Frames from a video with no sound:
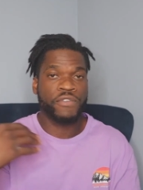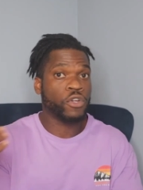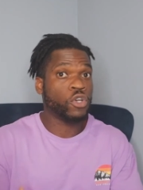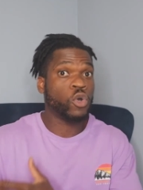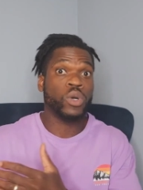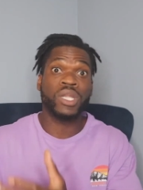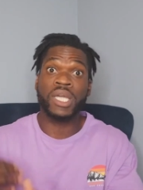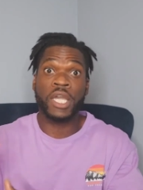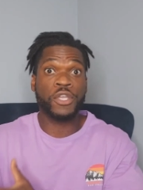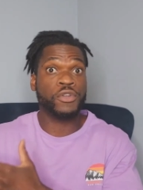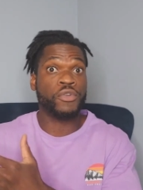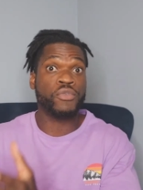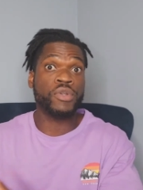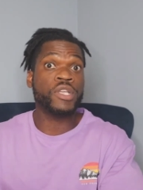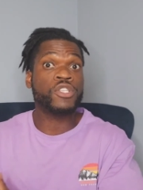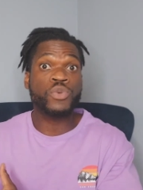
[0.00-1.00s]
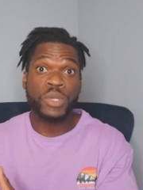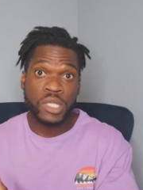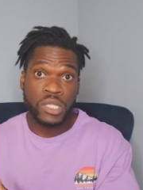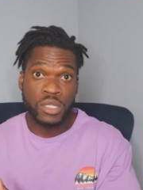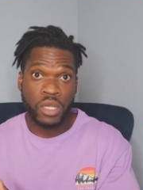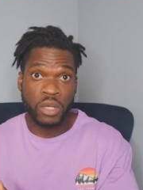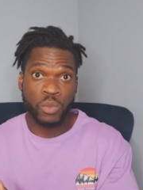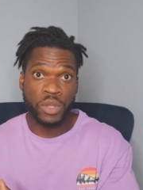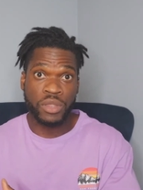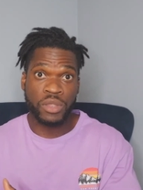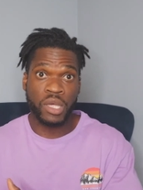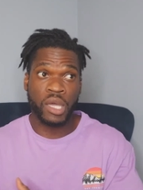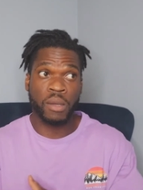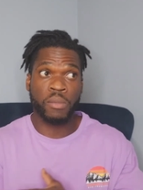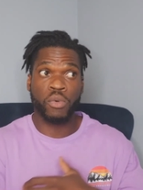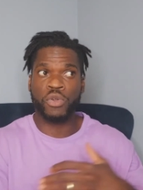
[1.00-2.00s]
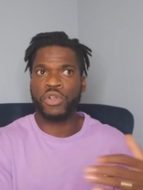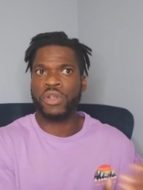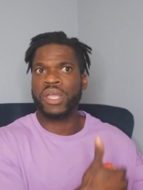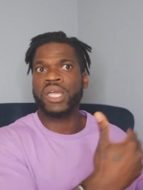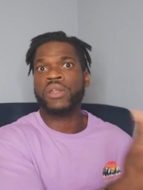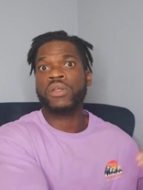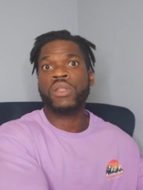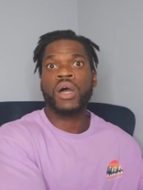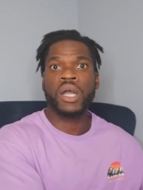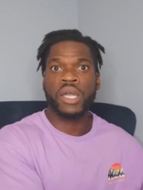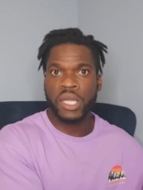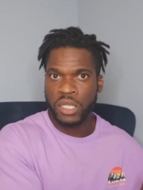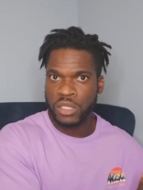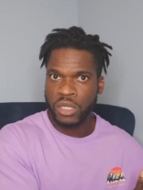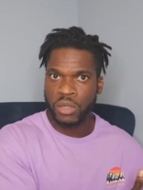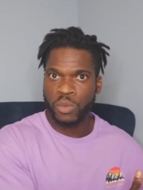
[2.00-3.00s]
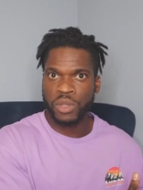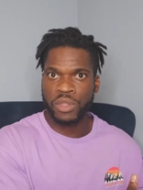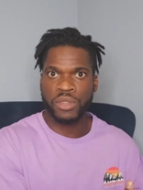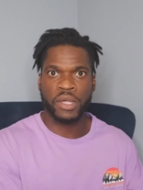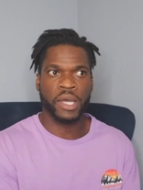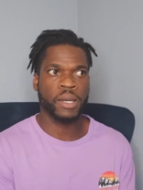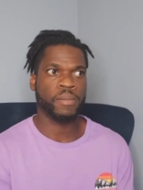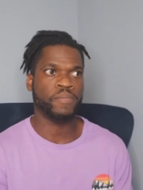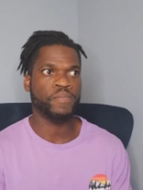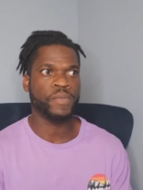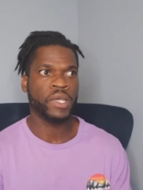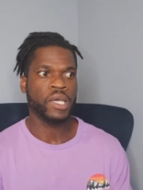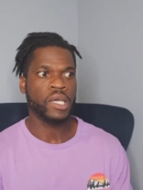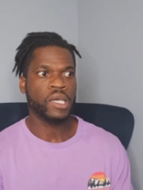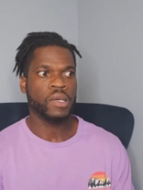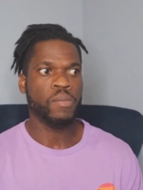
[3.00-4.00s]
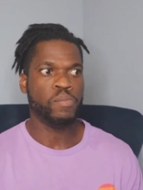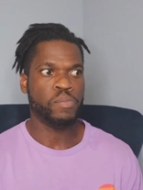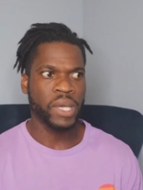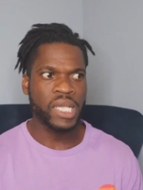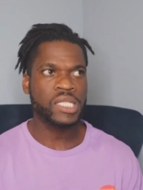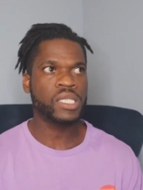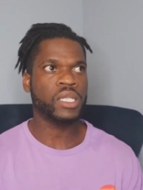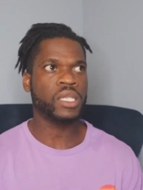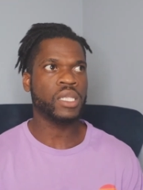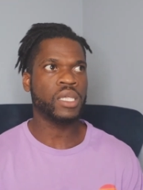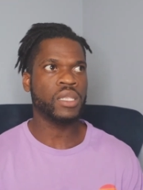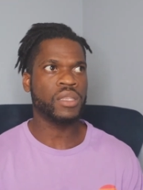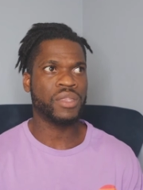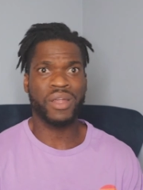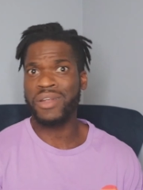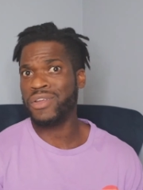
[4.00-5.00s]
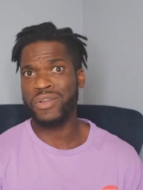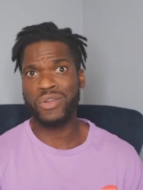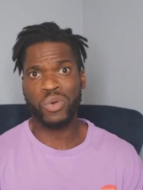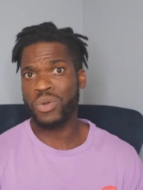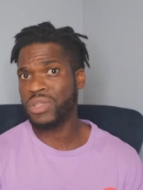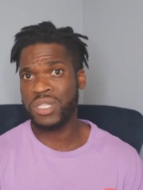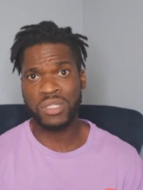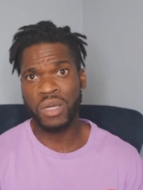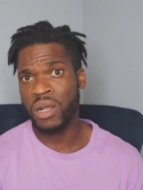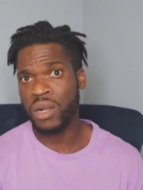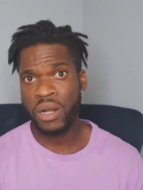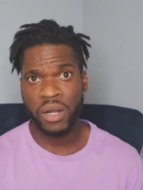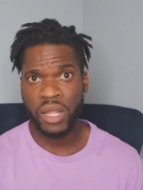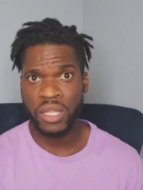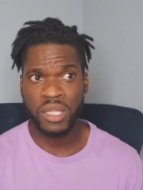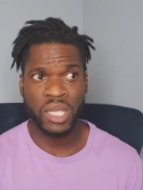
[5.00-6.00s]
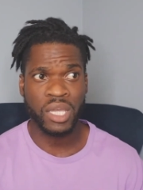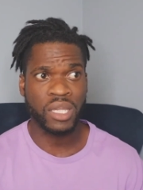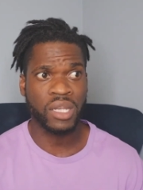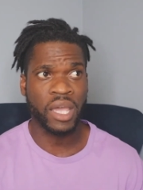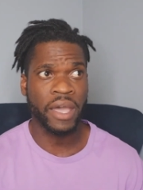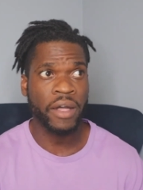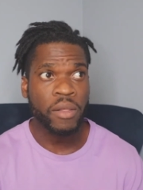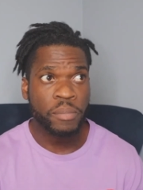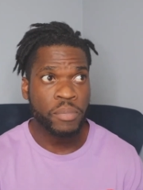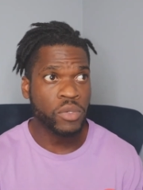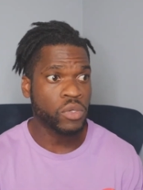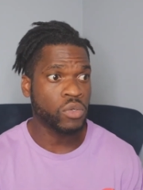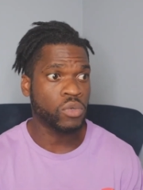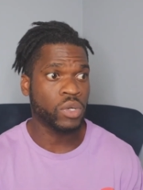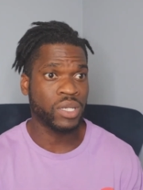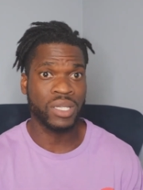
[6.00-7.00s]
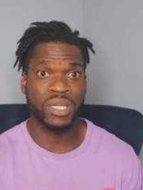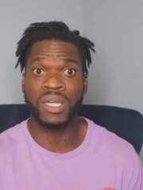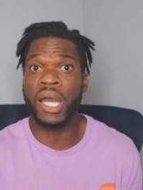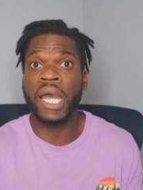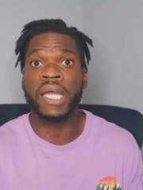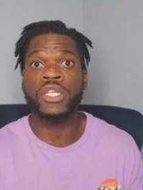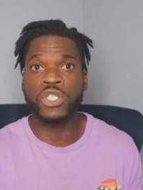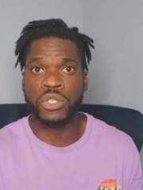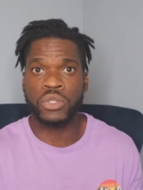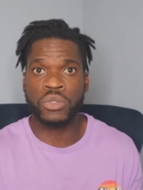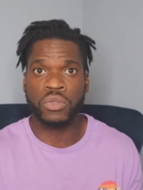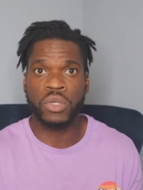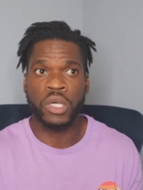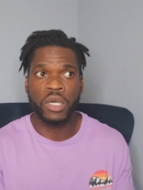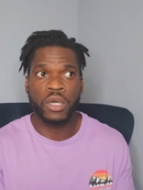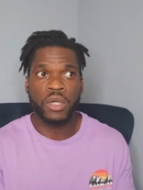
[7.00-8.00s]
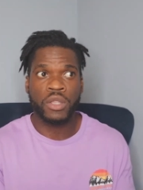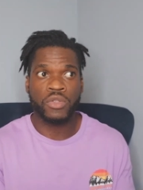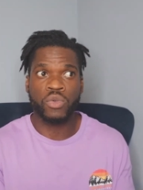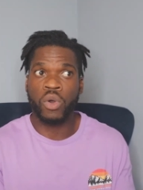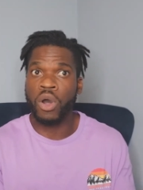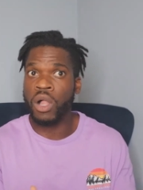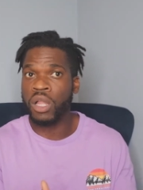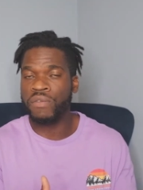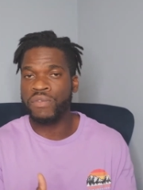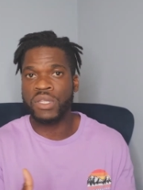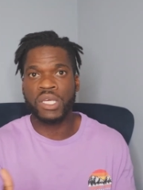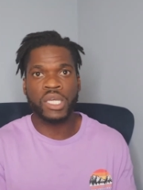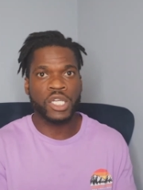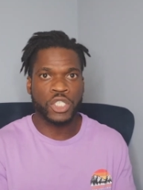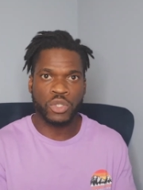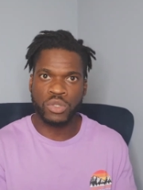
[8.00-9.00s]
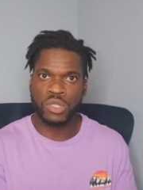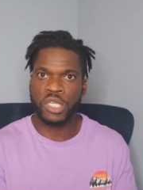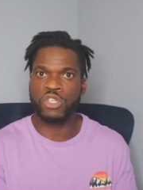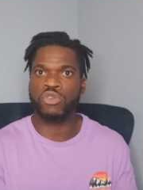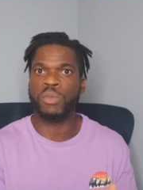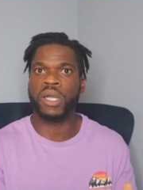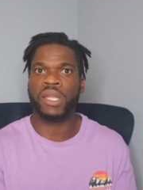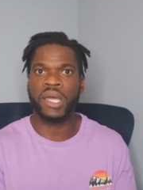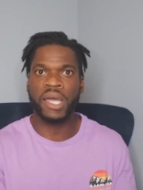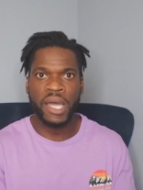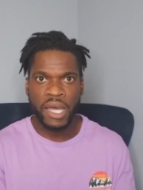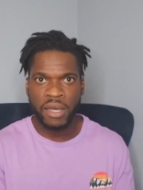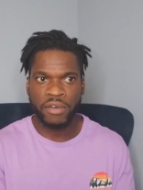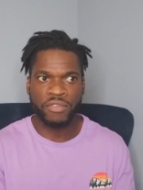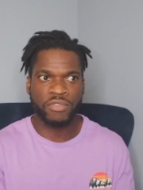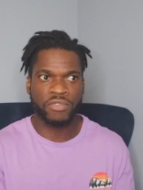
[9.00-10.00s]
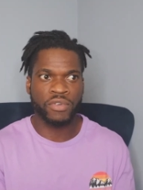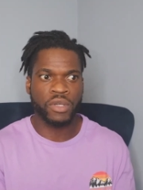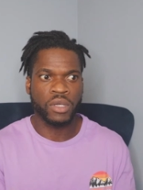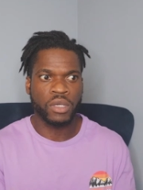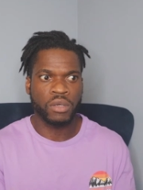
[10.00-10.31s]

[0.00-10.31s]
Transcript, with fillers: if you're going to get your retwist done with them or your interlocking done with them. Basically, they're your North Star, and they can help you and guide you through all the issues that you might have